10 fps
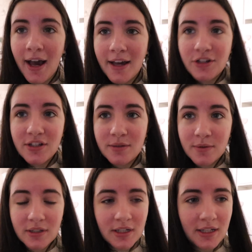I just
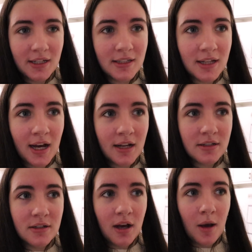was cleaning a
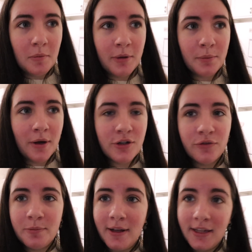lot in preparation
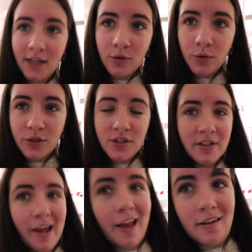for my landlord's
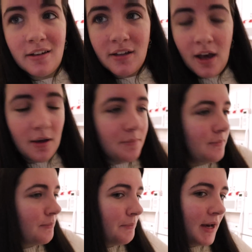dad to
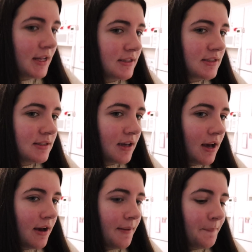come, but
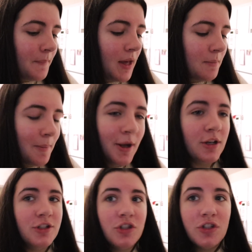my
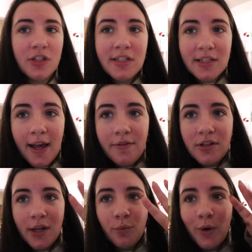parents just
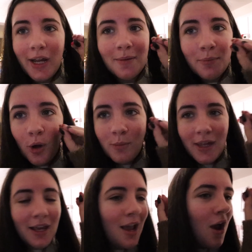left. They ran
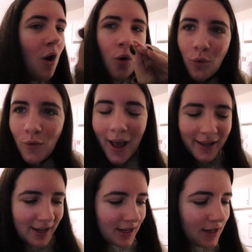Bomi
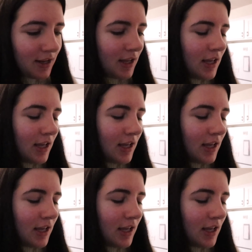ragged.